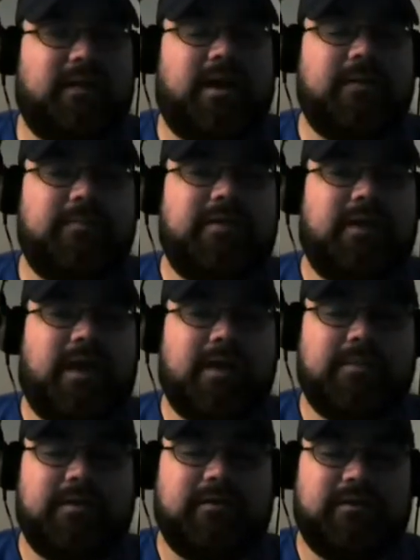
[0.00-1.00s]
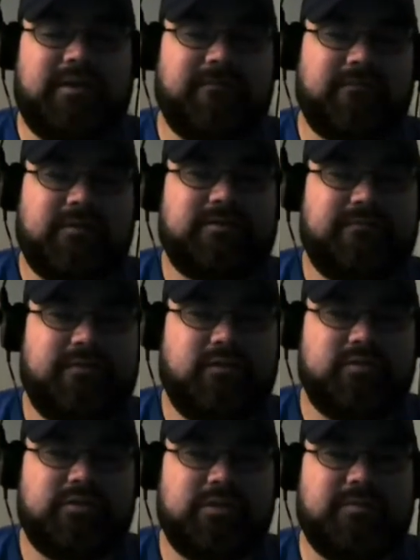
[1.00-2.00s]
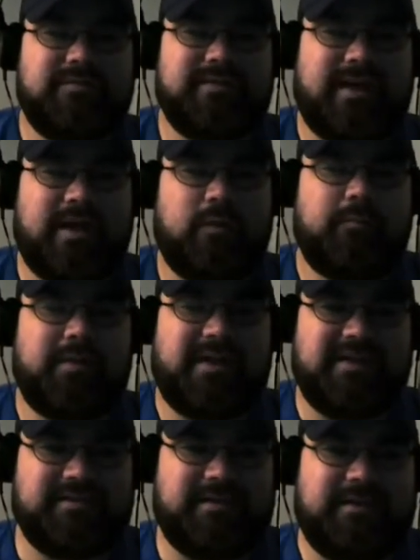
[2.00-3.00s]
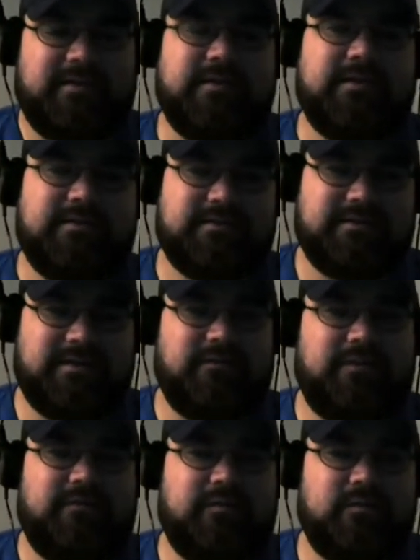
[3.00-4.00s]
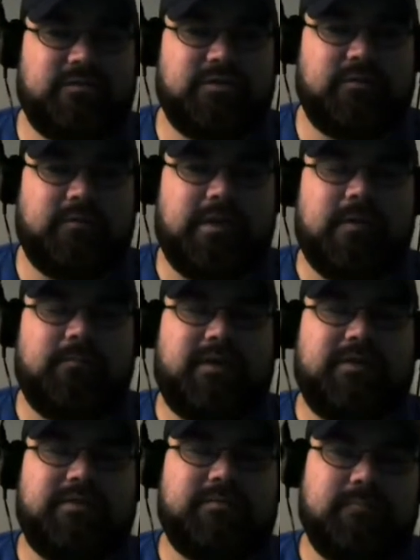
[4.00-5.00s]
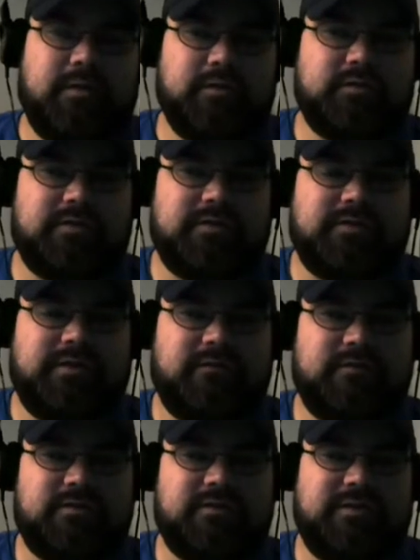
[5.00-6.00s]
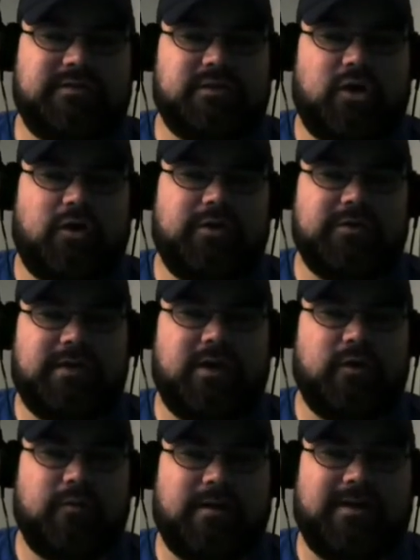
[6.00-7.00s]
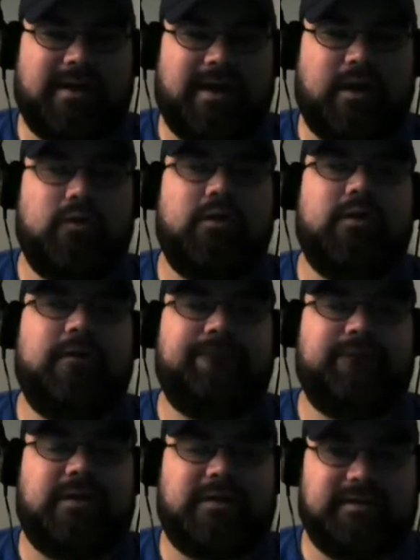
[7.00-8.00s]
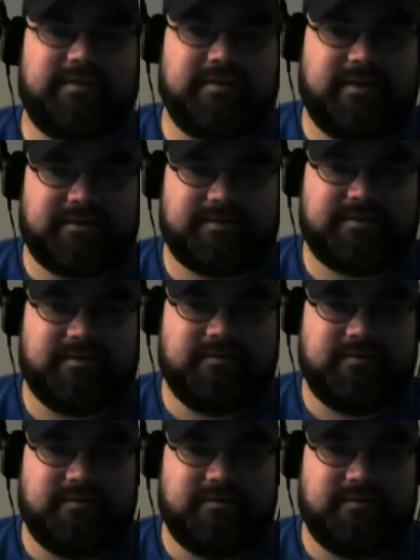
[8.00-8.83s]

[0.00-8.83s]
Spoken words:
I bet Netflix viewership is outpacing TV viewership because most of the television that's on the air right now fucking sucks.